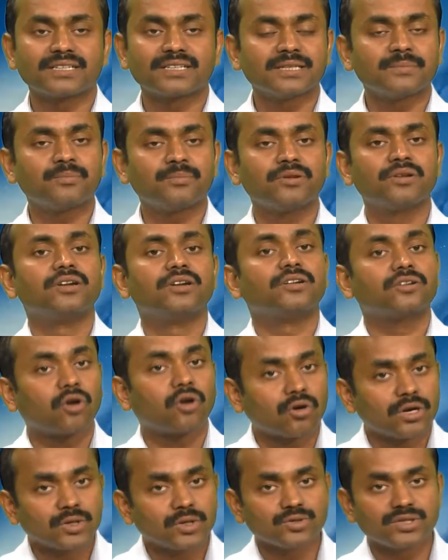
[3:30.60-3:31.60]
example,
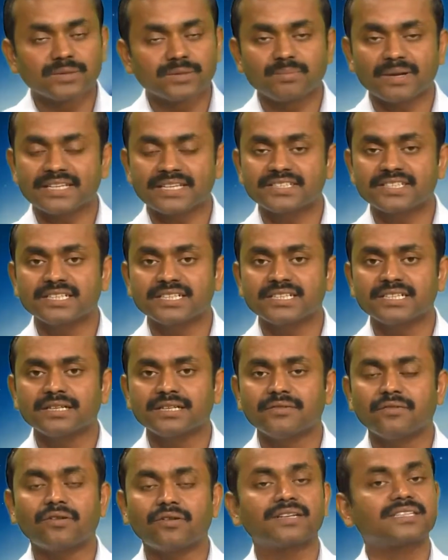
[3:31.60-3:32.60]
not using plastic,
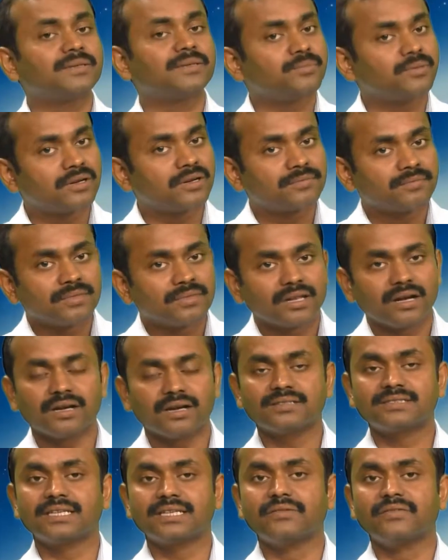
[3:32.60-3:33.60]
for example,
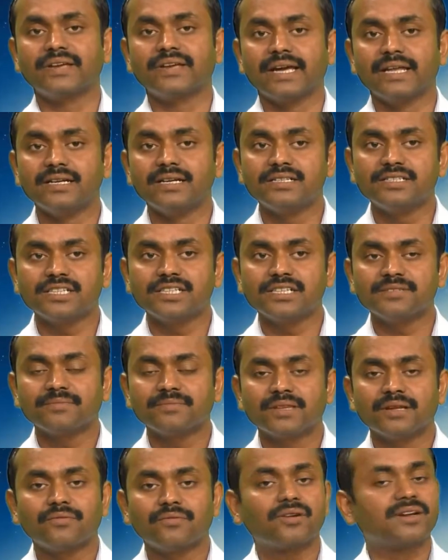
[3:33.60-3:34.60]
uh, saving energy,
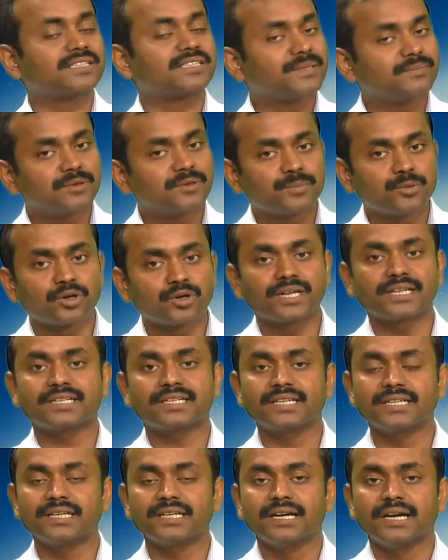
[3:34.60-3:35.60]
for example,
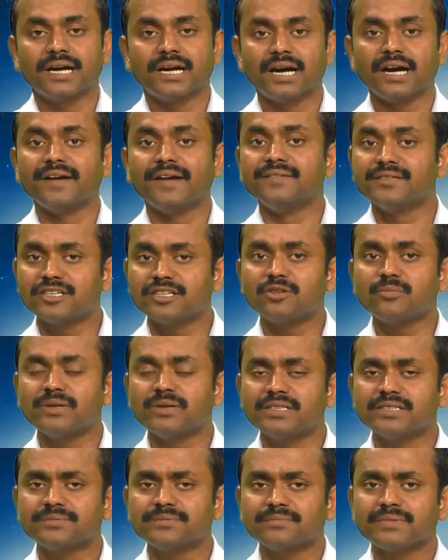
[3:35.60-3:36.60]
protecting uh,
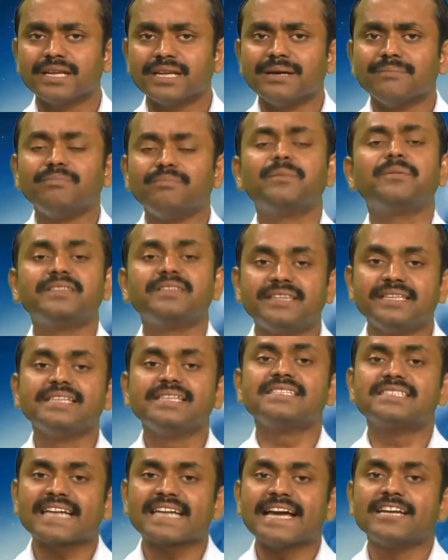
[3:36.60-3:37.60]
environment. Maybe
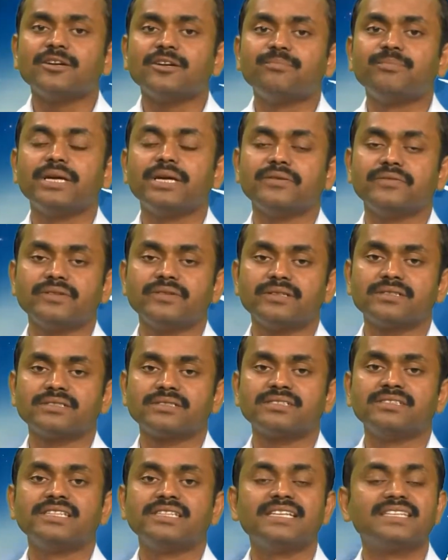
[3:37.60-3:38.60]
these kind of
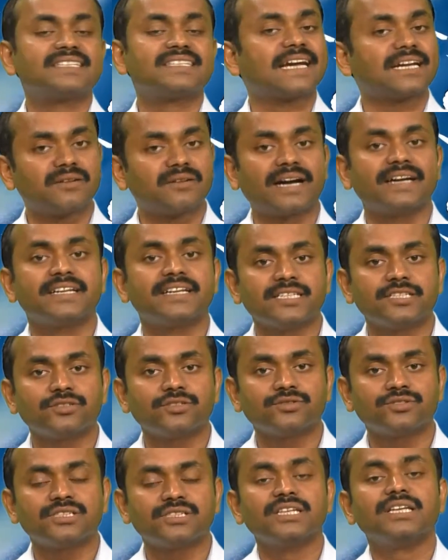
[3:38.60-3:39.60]
behaviors, these kind of
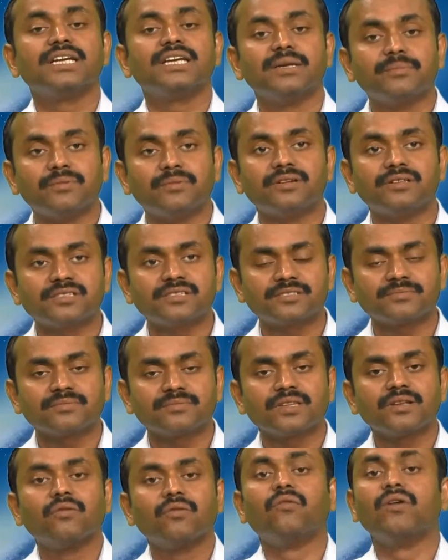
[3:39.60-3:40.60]
attitudes emerge
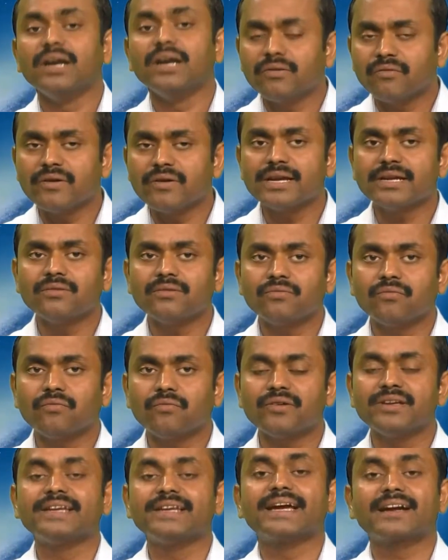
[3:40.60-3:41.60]
only when
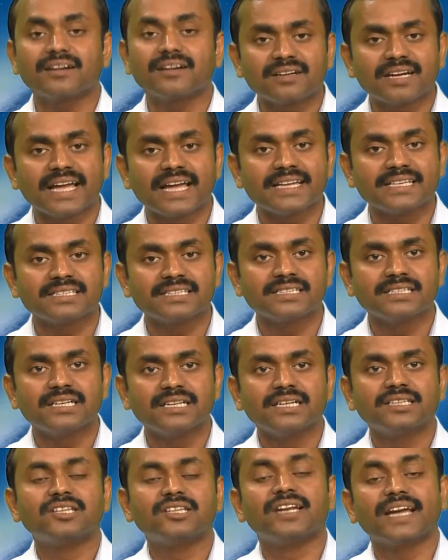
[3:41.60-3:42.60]
we recognize
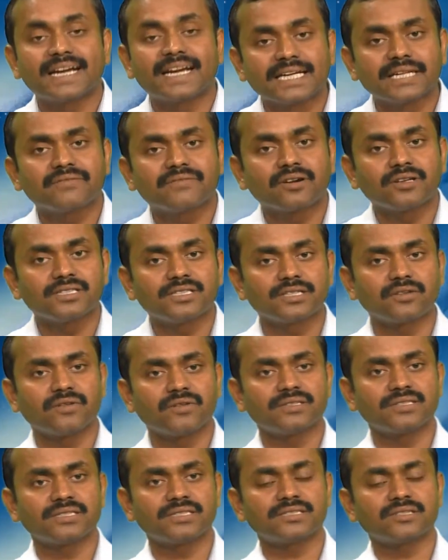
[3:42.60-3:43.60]
the negative
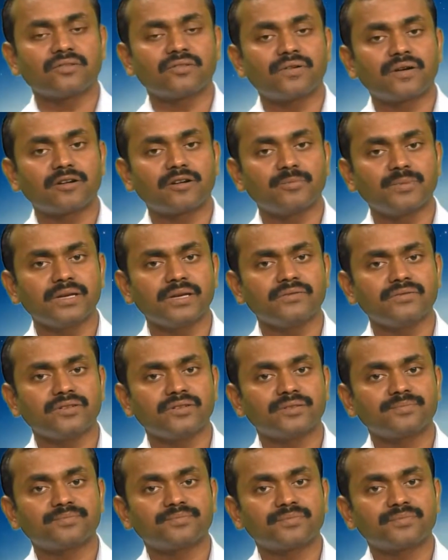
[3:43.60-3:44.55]
consequences of our behavior